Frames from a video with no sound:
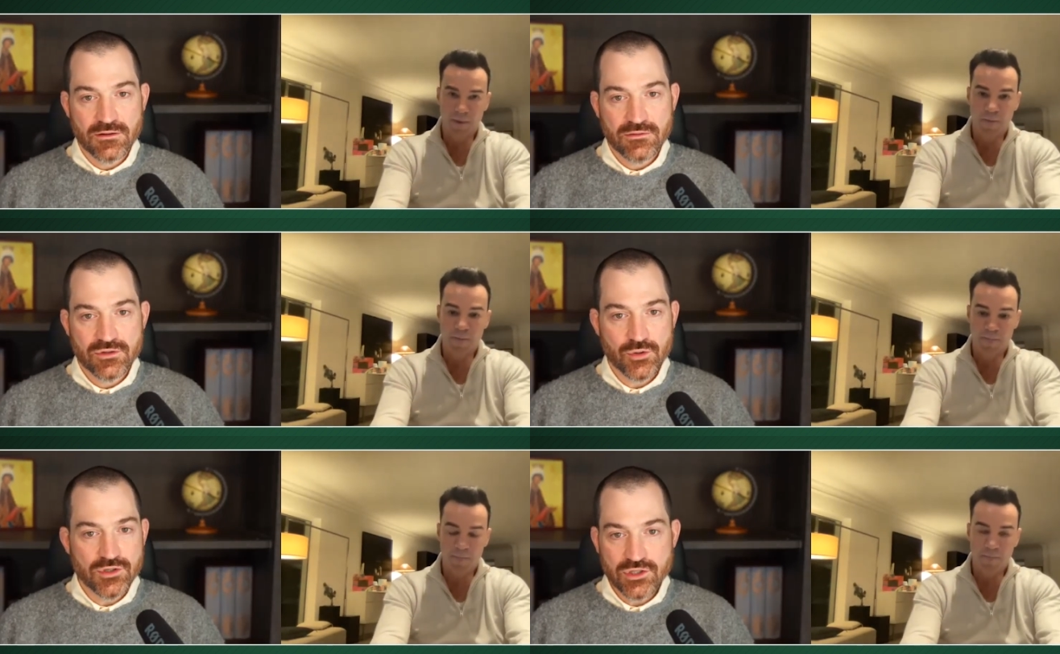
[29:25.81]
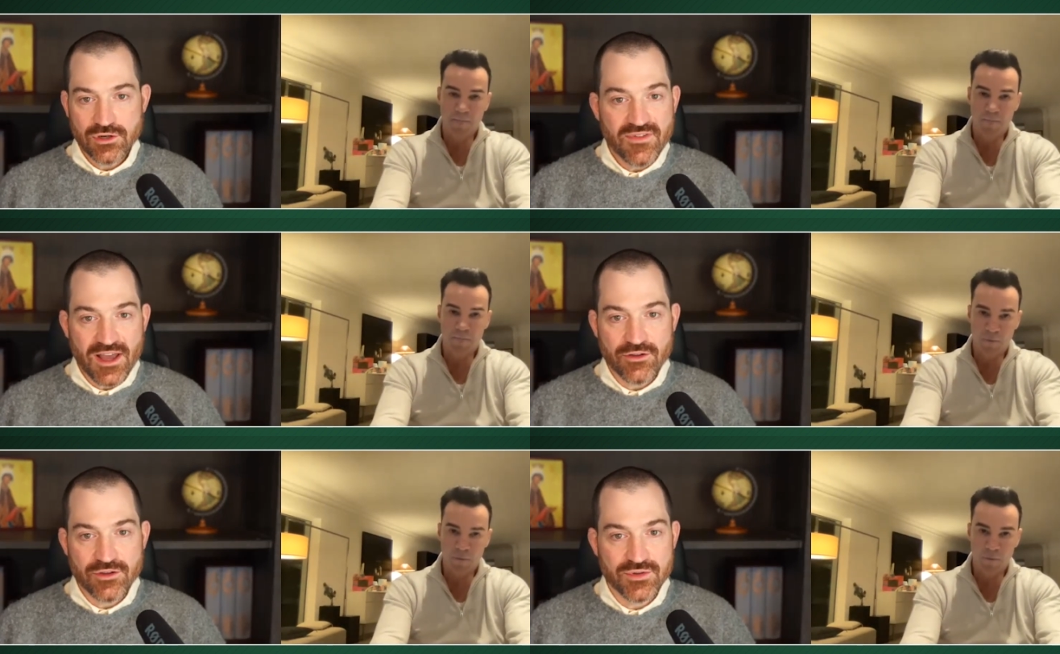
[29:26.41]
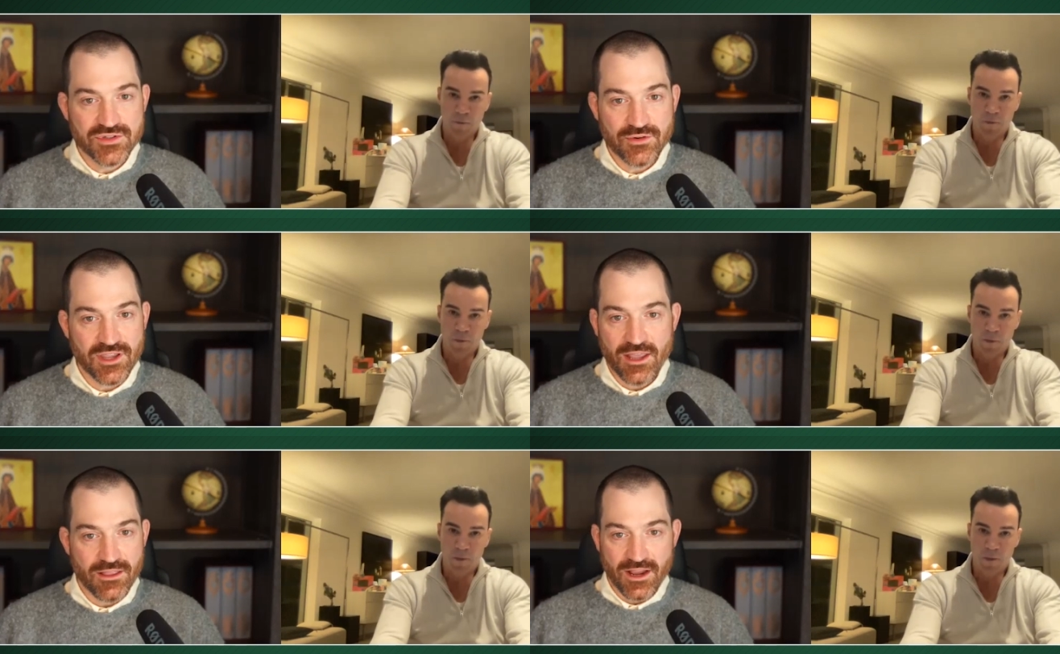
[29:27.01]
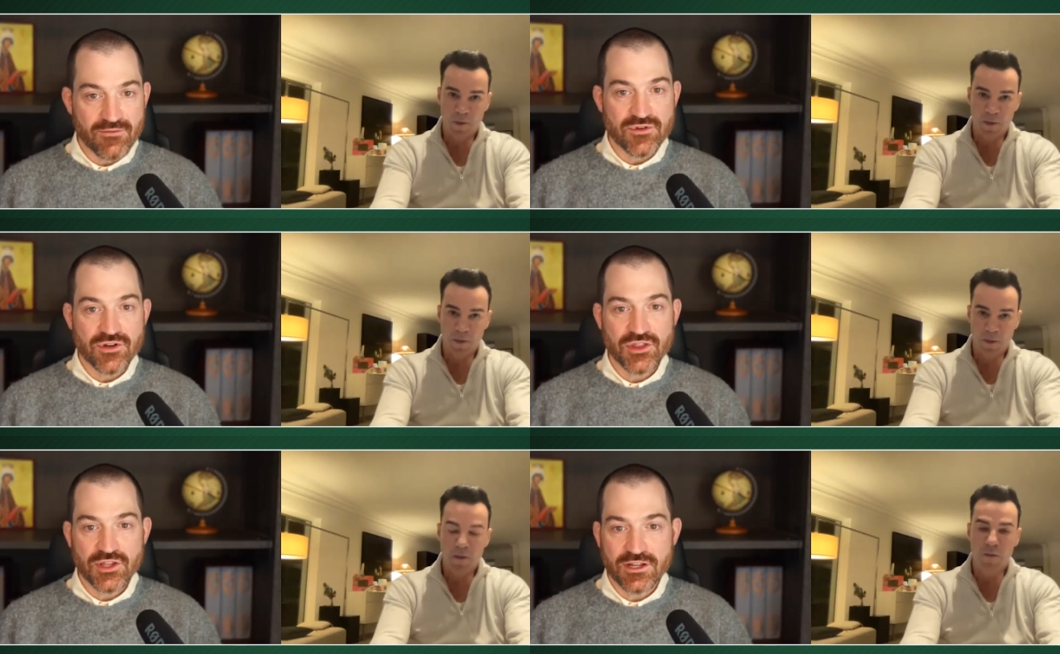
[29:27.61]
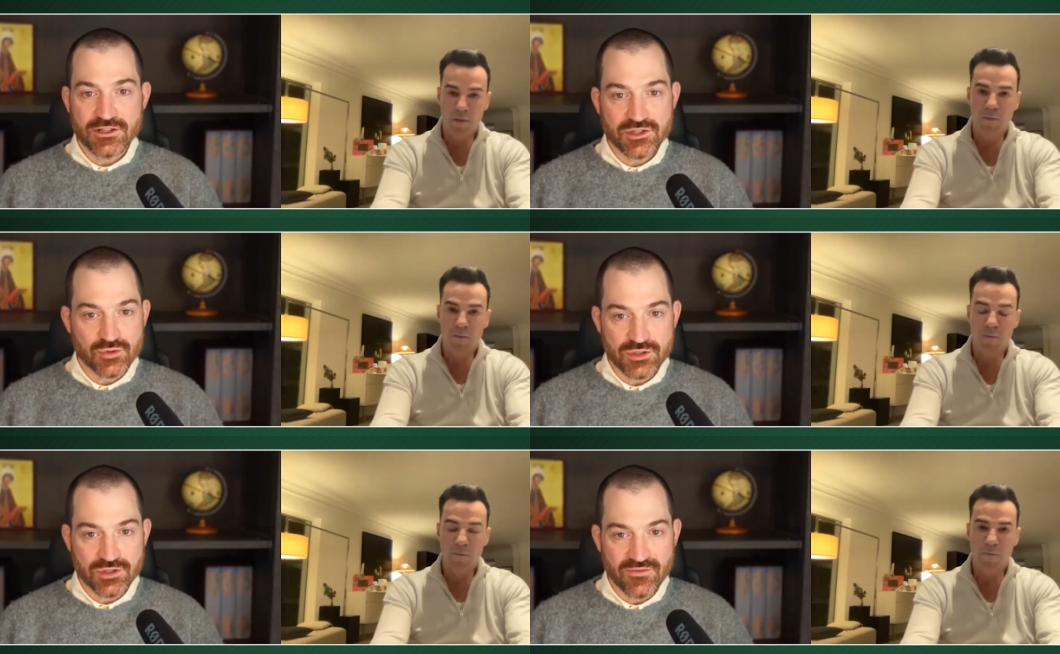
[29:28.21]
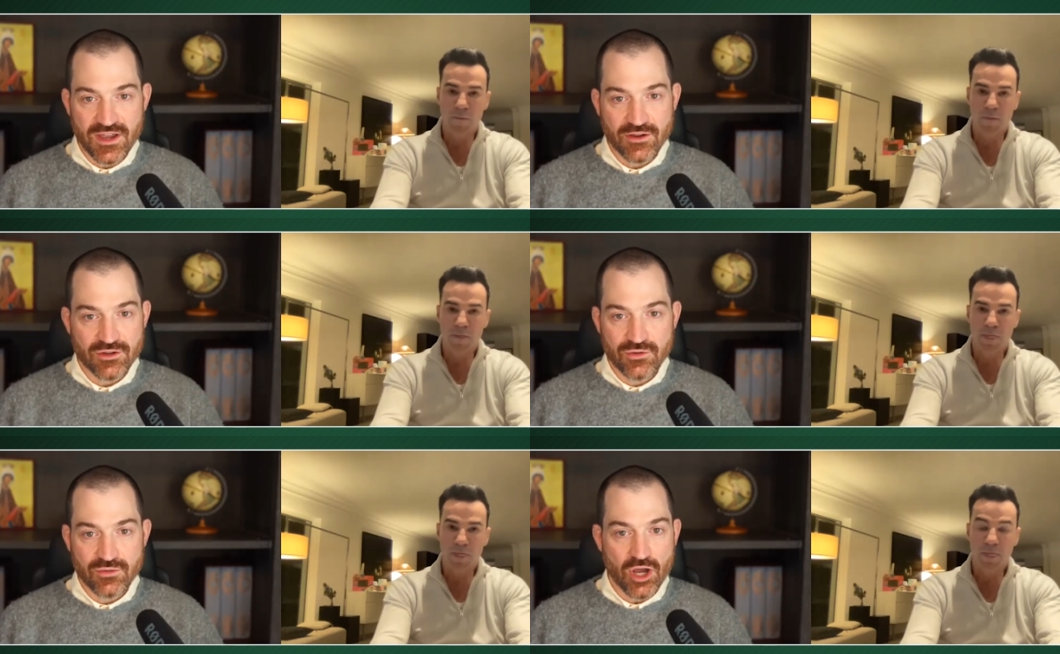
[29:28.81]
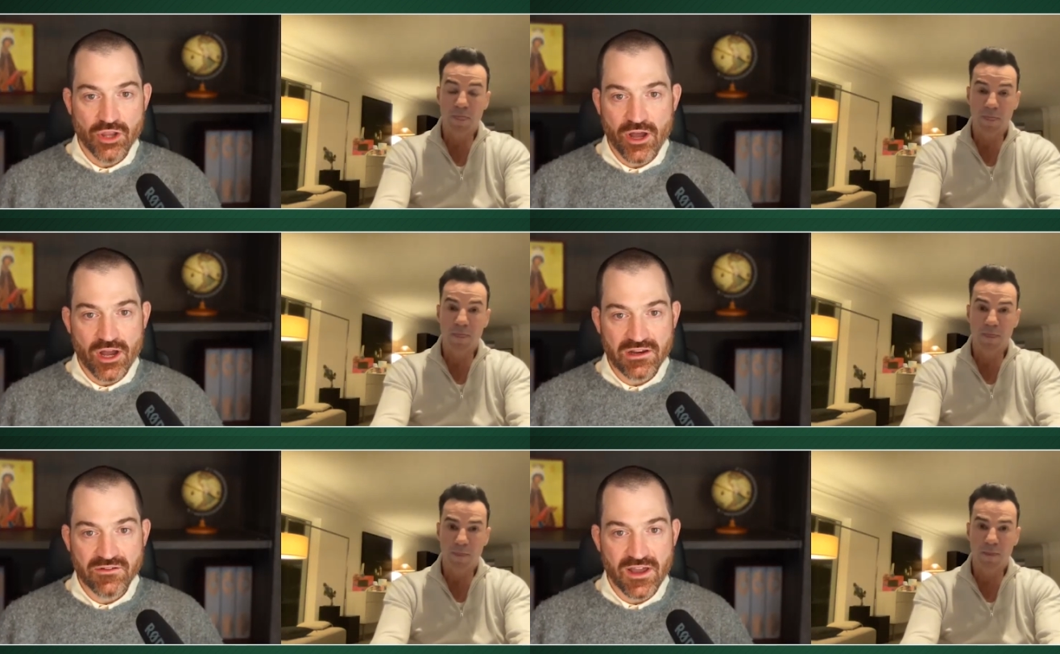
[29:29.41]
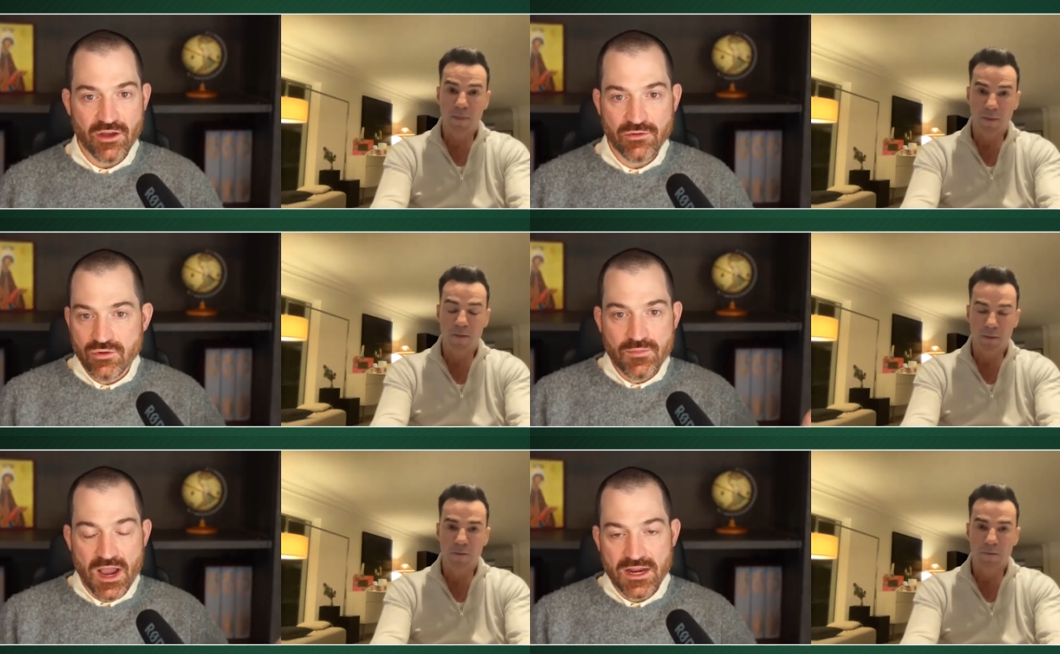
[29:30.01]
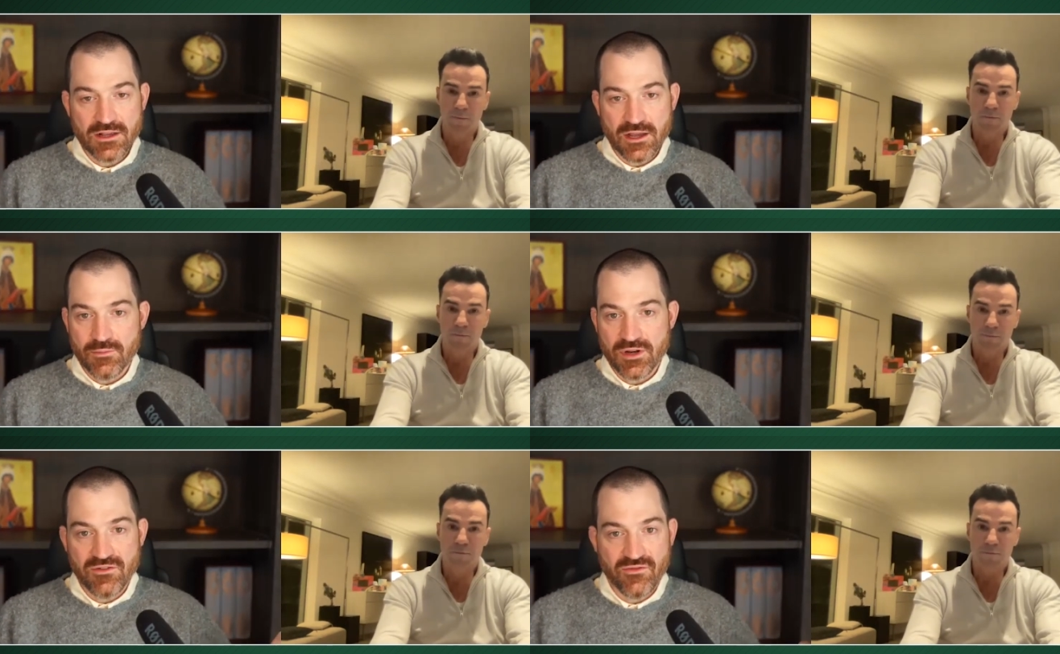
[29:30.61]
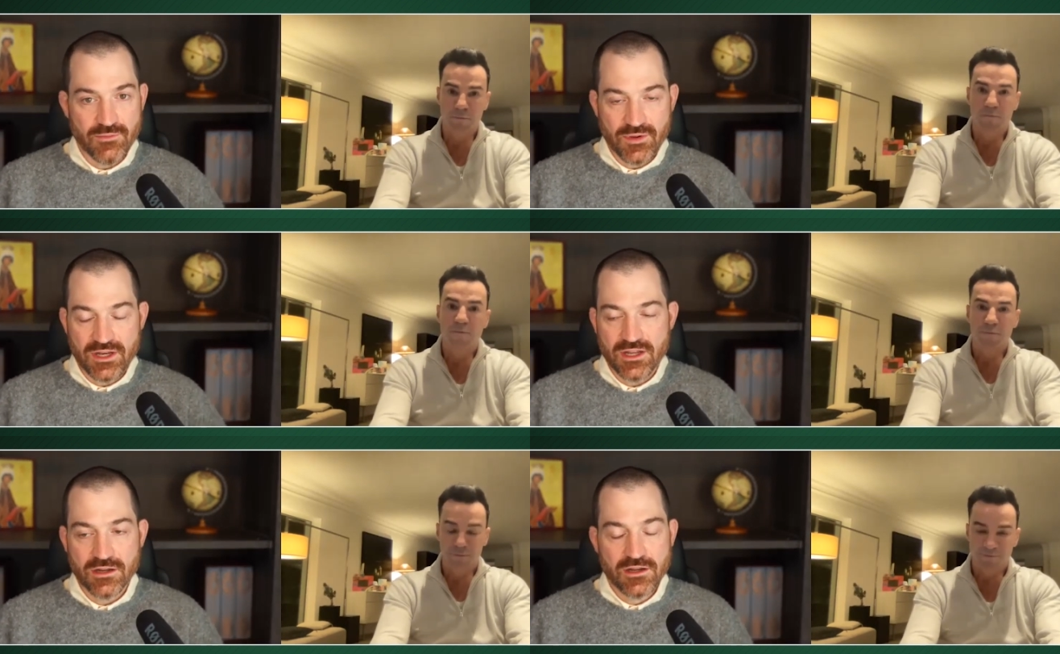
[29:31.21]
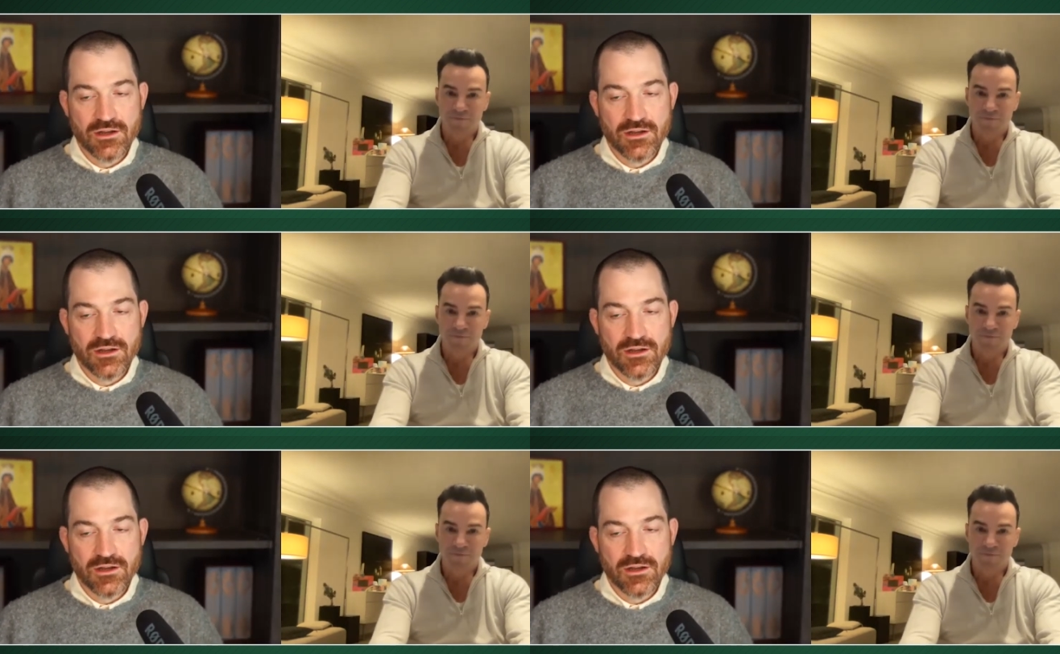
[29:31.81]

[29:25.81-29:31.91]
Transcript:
Speaker 1: Short term value is okay. Like I have nothing against short term value, unlocking value, buying a company, flipping it.